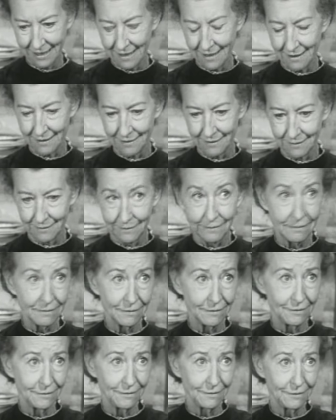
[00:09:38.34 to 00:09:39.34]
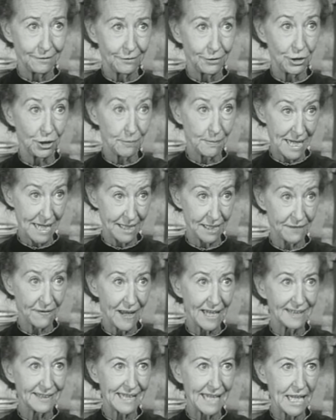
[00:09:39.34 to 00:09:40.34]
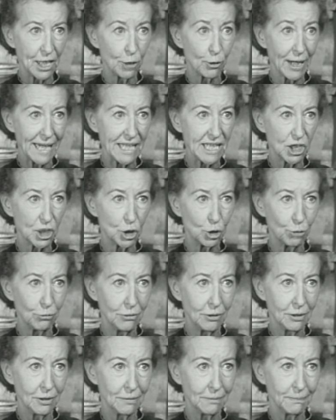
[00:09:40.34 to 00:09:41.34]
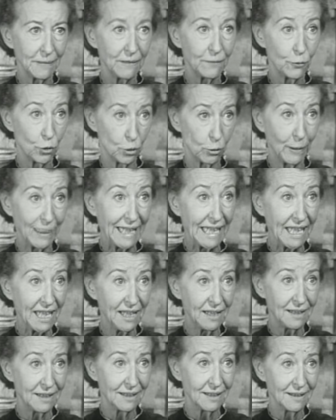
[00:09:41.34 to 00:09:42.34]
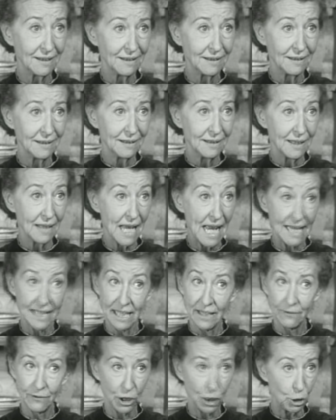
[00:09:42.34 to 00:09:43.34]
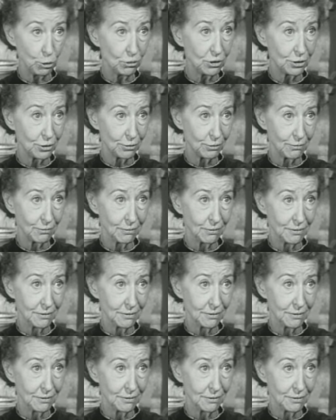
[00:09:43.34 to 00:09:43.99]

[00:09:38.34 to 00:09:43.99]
Do you mind if I say grace, Duke, before we eat? I never used to,